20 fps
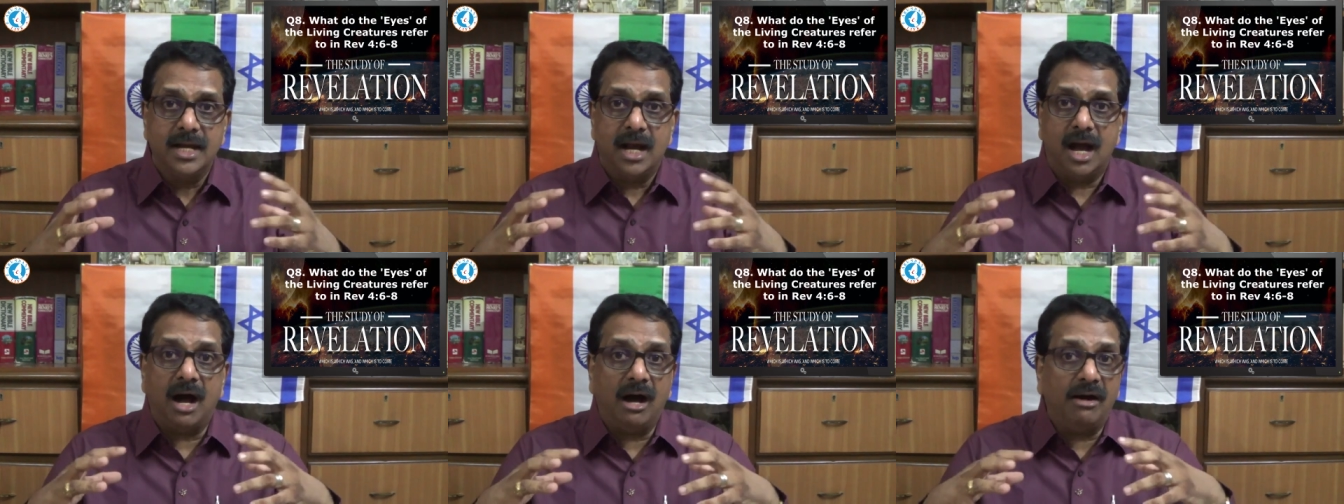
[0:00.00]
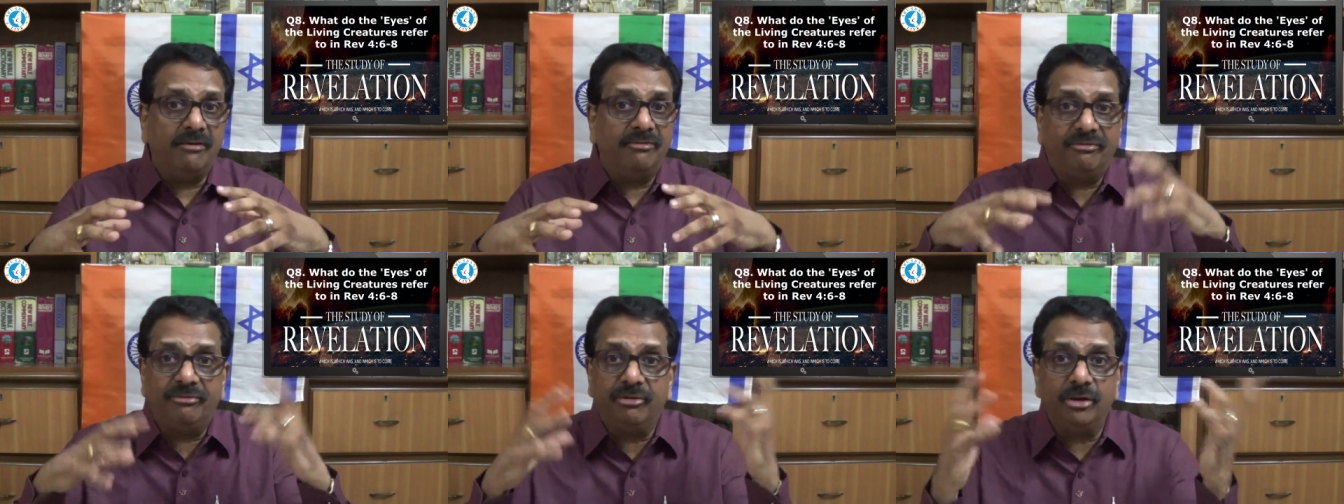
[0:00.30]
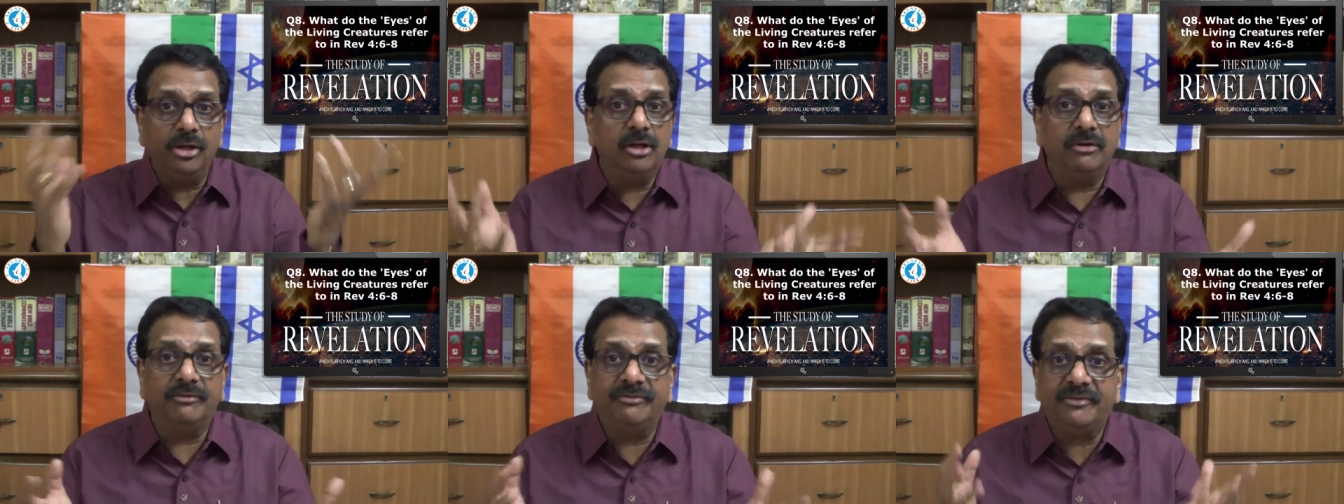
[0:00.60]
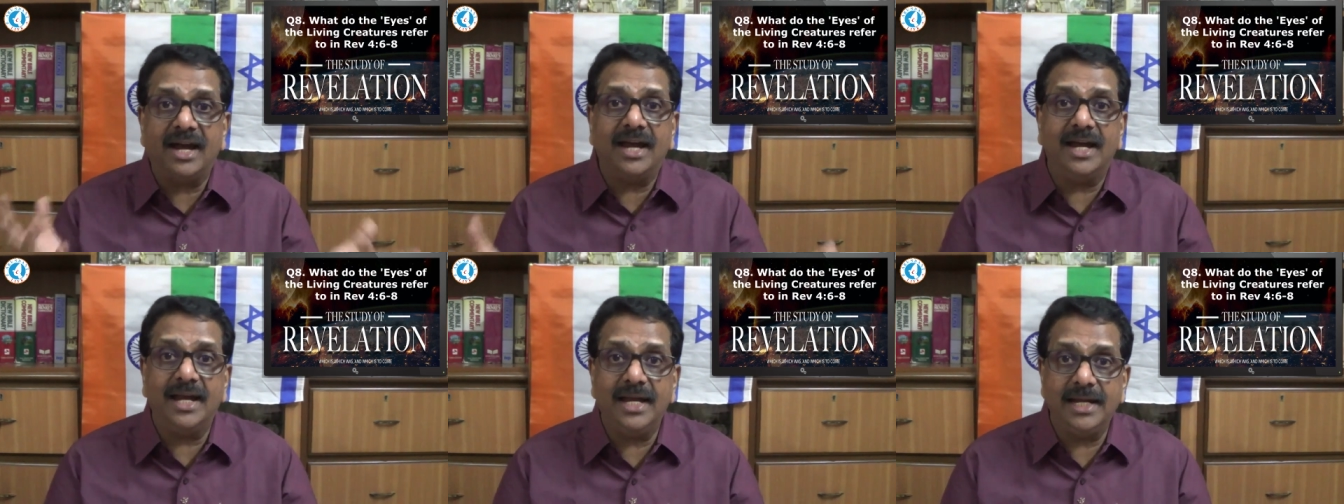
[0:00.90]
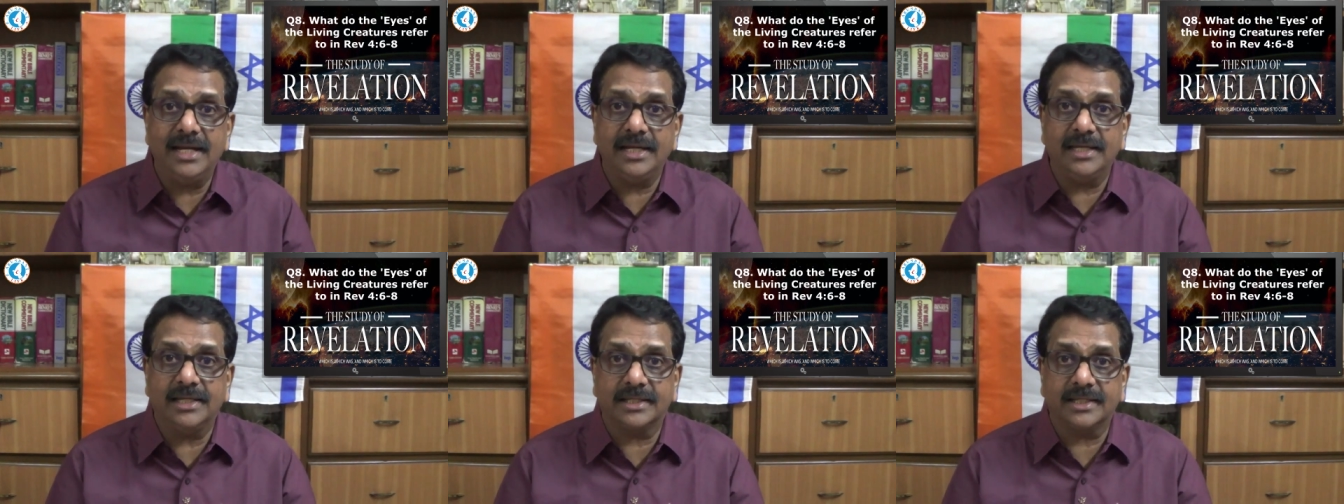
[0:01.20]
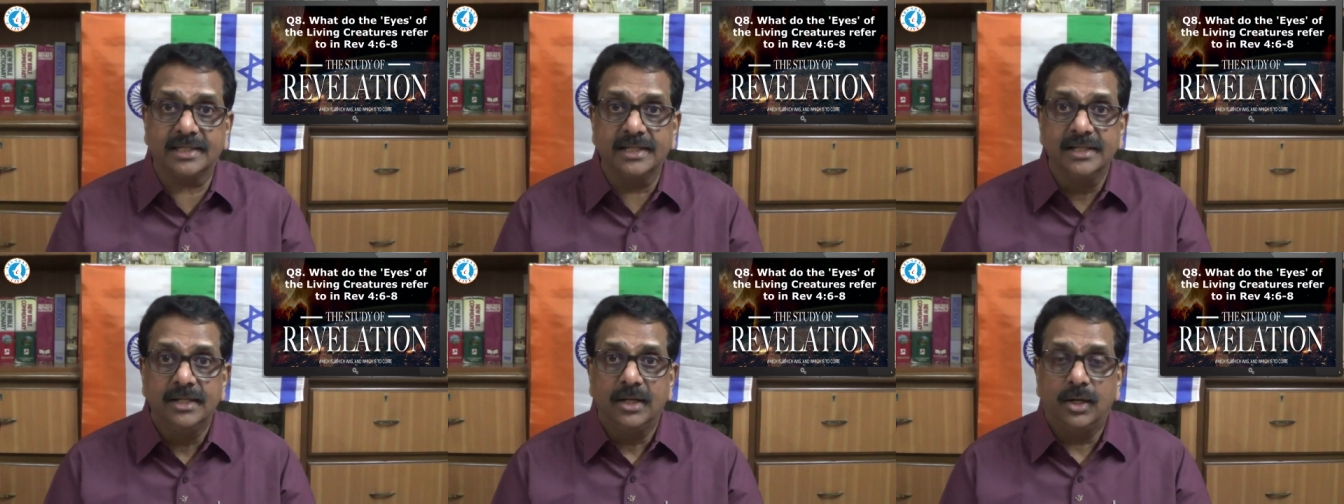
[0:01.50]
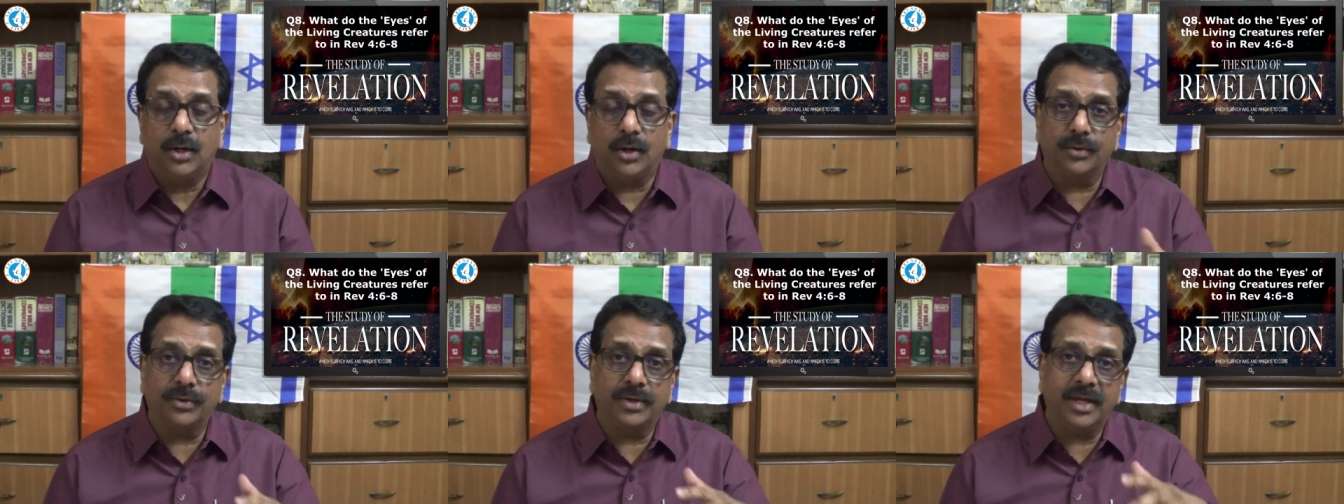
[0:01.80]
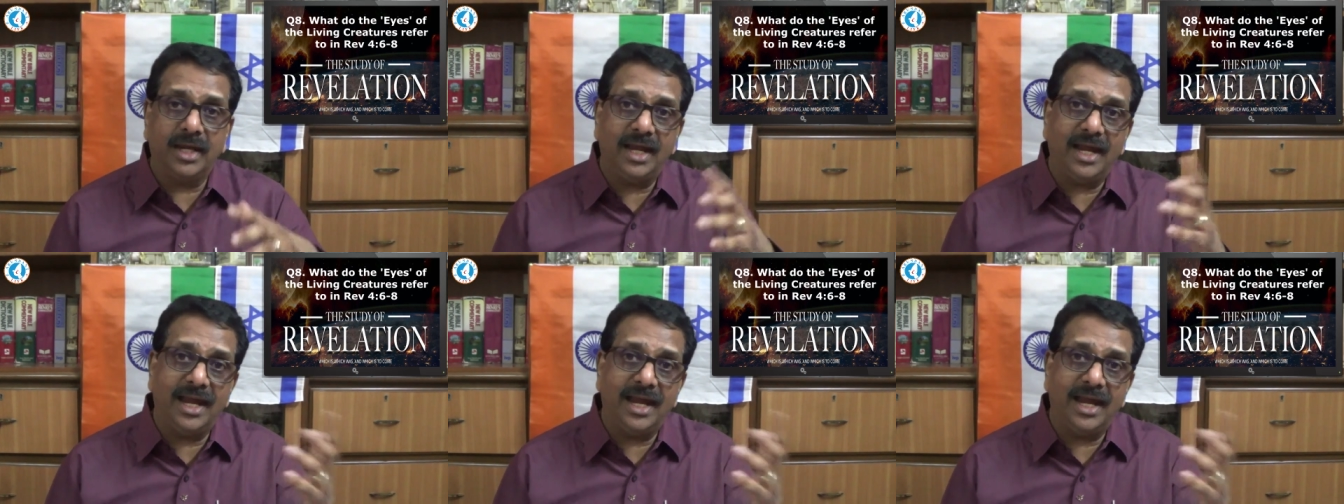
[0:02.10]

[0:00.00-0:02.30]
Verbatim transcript: are full of eyes on the